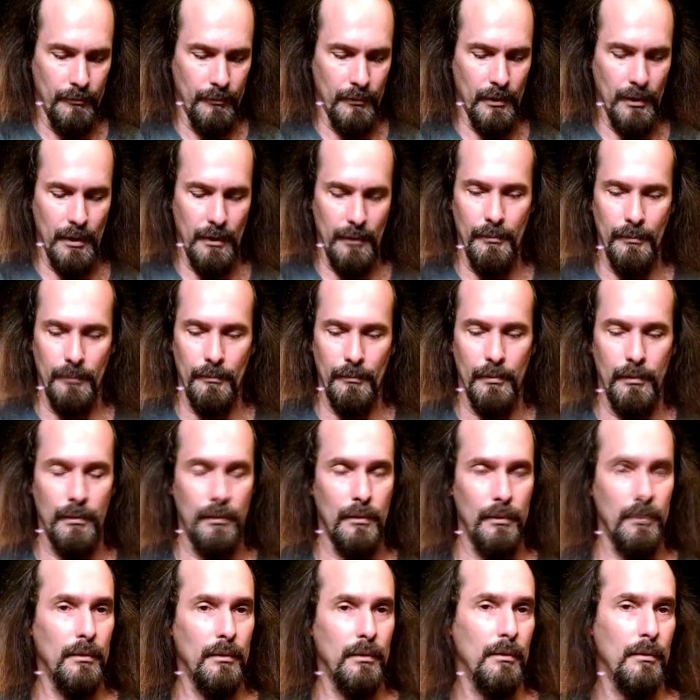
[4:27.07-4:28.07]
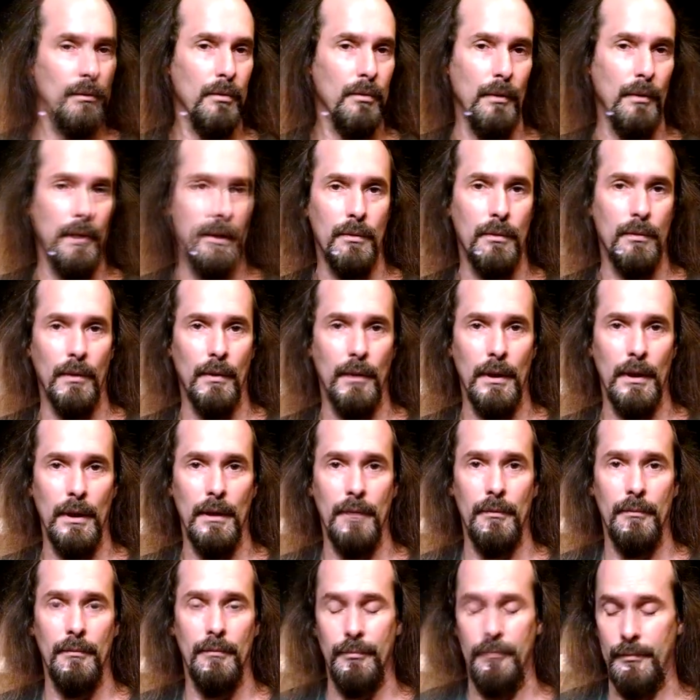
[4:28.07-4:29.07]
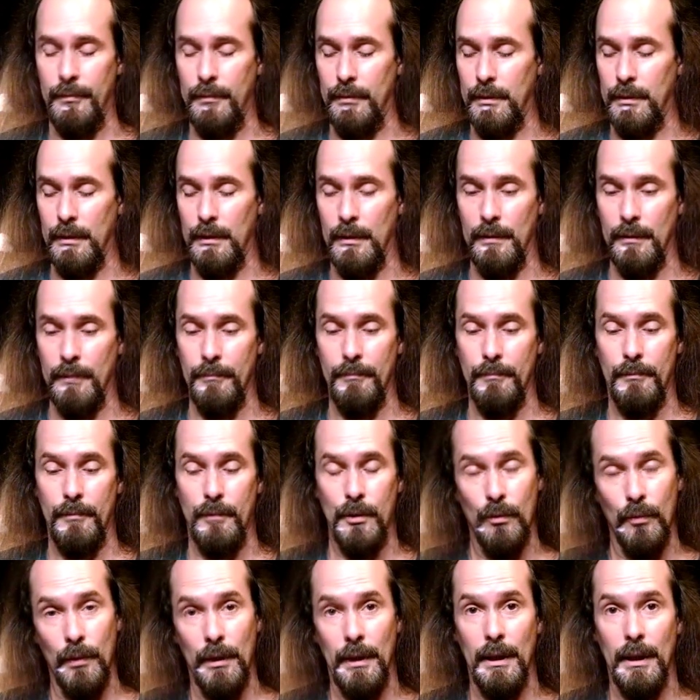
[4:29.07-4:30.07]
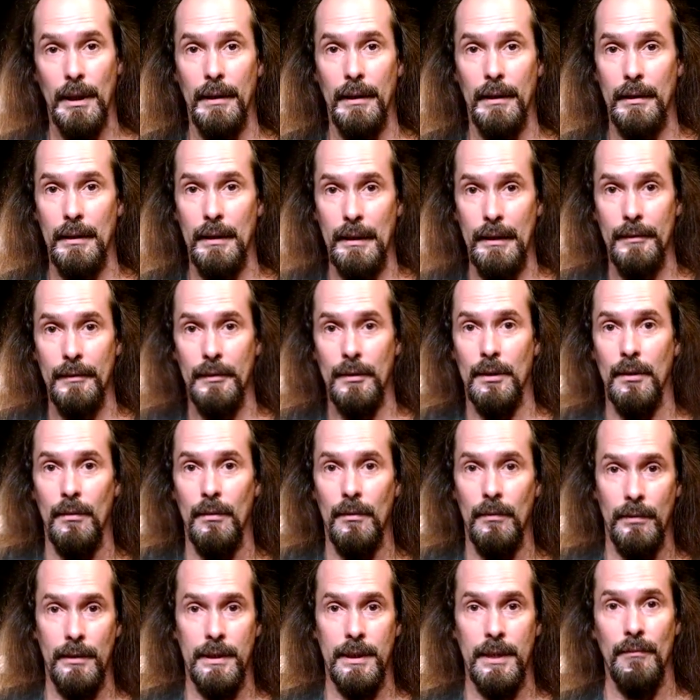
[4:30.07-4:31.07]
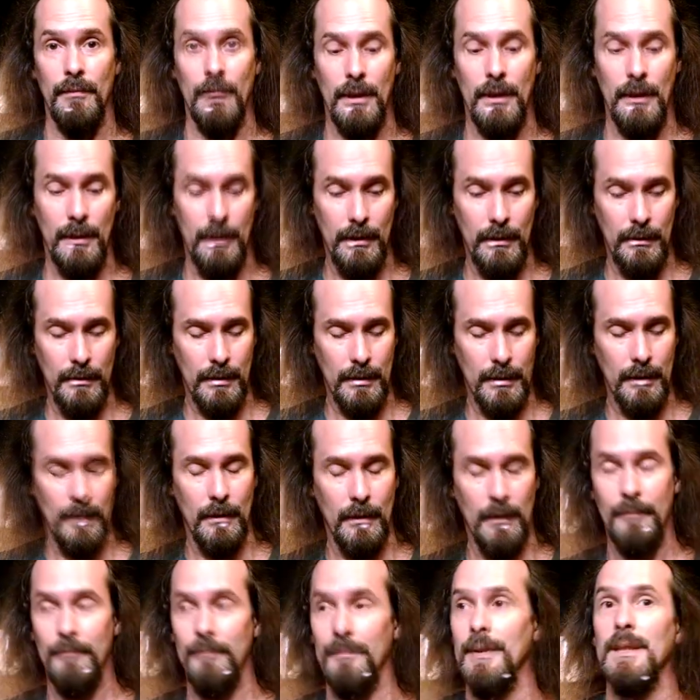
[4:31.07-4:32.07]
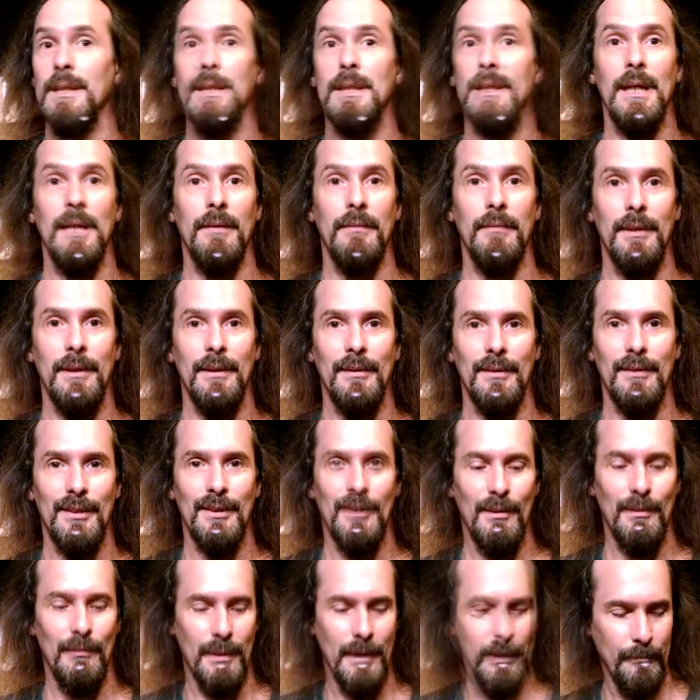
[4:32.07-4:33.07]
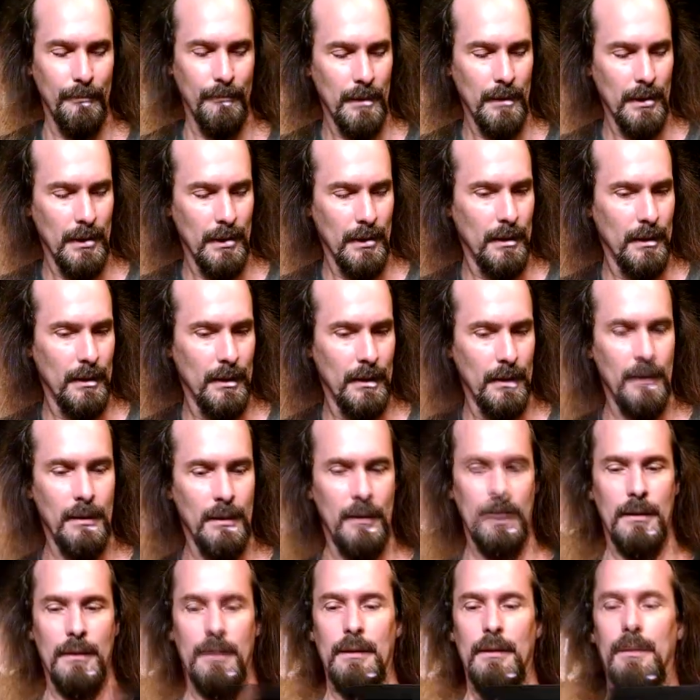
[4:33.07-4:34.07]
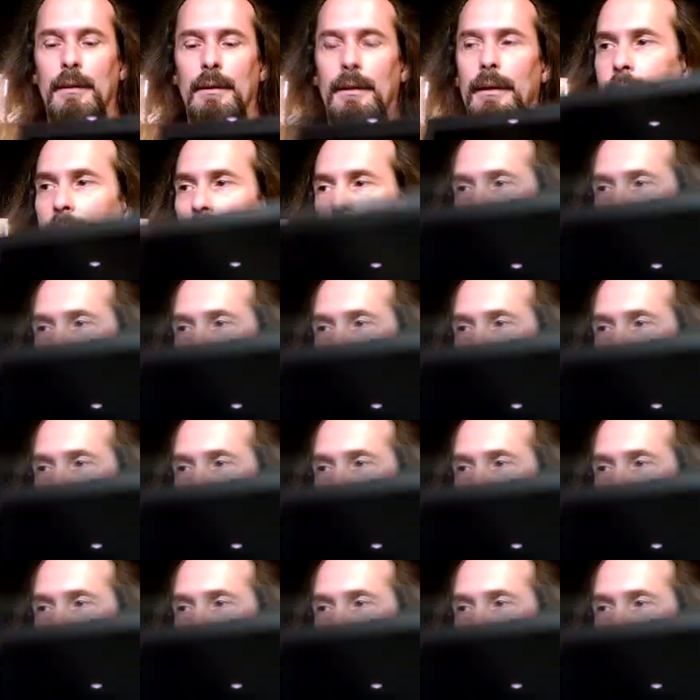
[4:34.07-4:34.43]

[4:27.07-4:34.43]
well, from 2012 to 2019, so 17 years. 7 years, sorry about that. So yeah,